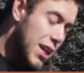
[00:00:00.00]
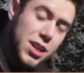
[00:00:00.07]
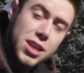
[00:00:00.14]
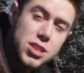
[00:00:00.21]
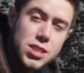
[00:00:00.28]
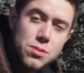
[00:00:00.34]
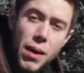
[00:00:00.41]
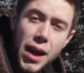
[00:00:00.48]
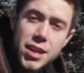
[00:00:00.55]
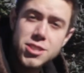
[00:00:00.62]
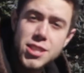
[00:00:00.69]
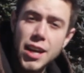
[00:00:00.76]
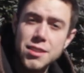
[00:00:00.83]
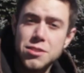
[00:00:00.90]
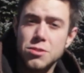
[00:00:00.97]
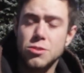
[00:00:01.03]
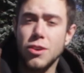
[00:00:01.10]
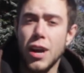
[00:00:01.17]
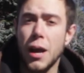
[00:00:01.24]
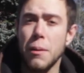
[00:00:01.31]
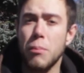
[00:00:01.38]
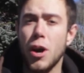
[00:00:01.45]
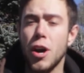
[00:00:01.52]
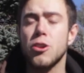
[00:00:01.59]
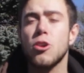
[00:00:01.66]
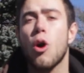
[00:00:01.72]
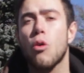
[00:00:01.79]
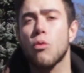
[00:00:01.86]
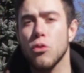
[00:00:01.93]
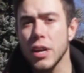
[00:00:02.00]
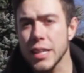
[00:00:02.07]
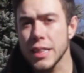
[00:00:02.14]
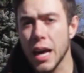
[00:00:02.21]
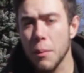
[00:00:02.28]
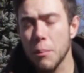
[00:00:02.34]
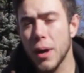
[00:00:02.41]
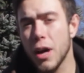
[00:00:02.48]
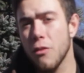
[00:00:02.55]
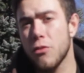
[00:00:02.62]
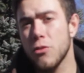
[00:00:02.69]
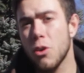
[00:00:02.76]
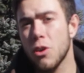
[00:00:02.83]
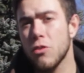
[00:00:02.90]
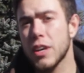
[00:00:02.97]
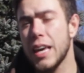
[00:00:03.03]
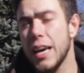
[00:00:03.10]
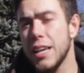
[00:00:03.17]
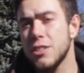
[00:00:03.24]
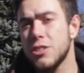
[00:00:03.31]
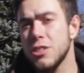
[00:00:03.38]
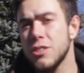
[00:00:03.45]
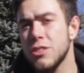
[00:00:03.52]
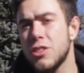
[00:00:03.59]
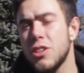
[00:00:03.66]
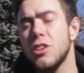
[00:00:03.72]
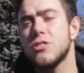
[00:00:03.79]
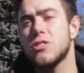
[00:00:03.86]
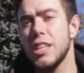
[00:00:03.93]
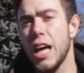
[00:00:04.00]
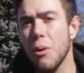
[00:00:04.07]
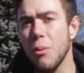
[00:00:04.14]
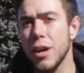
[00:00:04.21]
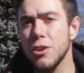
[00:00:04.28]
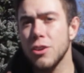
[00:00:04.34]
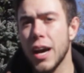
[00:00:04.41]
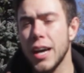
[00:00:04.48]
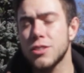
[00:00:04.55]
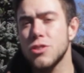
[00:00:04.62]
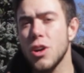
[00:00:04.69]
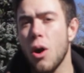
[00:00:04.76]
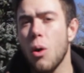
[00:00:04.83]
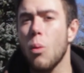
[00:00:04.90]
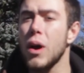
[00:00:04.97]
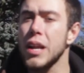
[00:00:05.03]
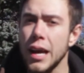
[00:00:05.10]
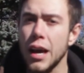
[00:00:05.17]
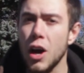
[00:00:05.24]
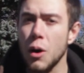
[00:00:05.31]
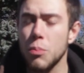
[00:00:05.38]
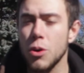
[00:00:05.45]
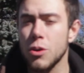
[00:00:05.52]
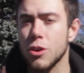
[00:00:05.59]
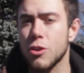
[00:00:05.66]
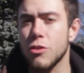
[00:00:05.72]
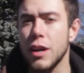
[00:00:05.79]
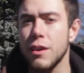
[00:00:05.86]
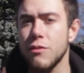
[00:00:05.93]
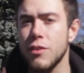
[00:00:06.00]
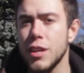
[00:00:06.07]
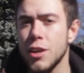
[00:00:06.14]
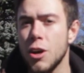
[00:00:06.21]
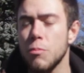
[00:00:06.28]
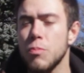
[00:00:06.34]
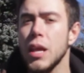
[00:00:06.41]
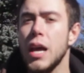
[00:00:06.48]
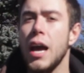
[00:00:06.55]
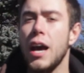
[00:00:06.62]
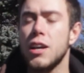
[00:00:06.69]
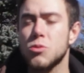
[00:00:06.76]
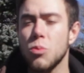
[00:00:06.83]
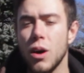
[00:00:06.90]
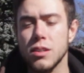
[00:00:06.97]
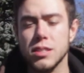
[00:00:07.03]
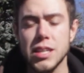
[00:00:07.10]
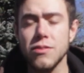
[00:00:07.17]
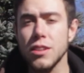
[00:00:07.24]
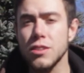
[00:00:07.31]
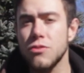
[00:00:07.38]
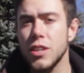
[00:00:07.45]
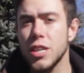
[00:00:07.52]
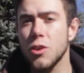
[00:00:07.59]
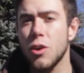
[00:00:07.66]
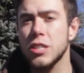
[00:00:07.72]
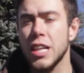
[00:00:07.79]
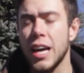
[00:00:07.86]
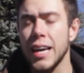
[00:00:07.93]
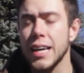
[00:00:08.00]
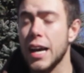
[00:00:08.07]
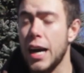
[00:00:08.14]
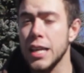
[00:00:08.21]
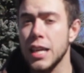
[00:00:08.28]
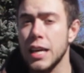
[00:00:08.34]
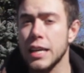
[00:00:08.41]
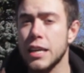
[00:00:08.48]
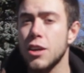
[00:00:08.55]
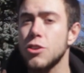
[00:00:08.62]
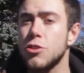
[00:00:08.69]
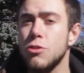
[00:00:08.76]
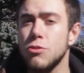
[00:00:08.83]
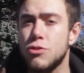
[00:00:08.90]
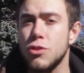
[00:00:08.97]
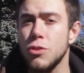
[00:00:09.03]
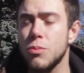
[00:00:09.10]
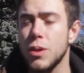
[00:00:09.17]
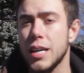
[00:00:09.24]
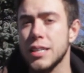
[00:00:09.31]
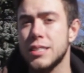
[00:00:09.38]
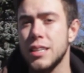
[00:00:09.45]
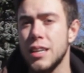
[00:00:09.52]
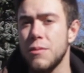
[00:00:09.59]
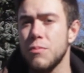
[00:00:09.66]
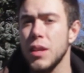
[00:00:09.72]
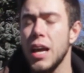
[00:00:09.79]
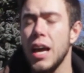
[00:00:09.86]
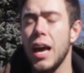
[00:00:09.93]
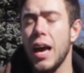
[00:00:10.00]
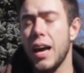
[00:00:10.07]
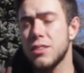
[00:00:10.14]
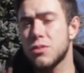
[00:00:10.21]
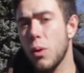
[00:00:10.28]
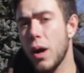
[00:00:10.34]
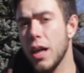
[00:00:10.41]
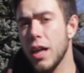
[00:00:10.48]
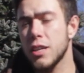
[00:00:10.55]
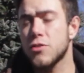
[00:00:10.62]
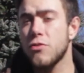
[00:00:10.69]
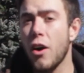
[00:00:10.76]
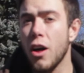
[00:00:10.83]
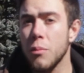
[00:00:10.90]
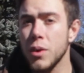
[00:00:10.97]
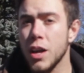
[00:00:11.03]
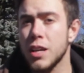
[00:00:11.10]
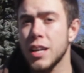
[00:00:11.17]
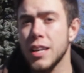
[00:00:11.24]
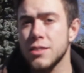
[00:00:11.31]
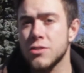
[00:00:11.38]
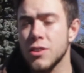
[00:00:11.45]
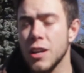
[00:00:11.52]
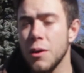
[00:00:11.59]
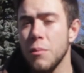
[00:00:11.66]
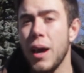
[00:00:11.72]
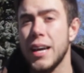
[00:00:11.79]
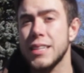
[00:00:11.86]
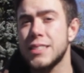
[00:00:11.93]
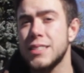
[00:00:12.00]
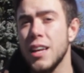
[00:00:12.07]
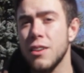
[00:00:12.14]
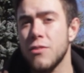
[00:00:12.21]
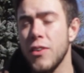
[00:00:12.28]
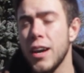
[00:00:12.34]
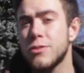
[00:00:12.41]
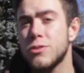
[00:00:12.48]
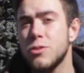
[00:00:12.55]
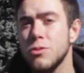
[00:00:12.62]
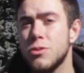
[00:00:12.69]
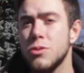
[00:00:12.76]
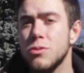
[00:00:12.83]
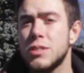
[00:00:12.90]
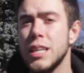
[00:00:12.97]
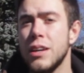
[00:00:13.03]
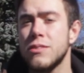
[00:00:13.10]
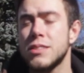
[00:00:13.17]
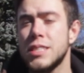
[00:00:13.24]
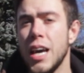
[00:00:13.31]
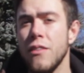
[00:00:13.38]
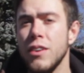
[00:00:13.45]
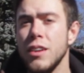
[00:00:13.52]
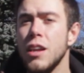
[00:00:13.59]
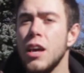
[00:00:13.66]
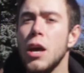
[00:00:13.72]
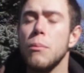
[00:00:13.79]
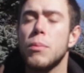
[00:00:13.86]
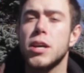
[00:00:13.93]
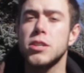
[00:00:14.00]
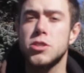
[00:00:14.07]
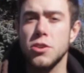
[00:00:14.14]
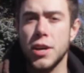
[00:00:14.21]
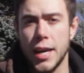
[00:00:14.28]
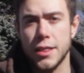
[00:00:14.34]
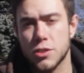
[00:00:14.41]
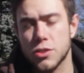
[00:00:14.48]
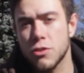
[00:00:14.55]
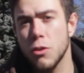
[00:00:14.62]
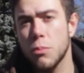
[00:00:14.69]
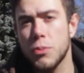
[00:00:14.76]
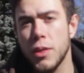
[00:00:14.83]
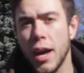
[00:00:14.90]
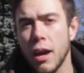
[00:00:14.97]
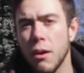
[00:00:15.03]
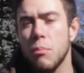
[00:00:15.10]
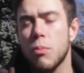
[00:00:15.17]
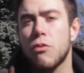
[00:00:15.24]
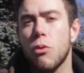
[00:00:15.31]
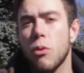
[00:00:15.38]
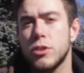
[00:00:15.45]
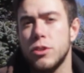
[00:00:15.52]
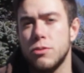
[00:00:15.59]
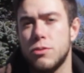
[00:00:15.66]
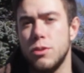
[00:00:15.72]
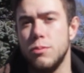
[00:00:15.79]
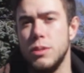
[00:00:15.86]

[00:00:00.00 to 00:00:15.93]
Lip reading: smash that subscribe button, ring that bell for notifications, so that way you guys know when I upload a great video, as well as give this video a like. I like it, YouTube likes it, as well as follow me on Instagram at steadfast2277, because you'll get the scoop there before YouTube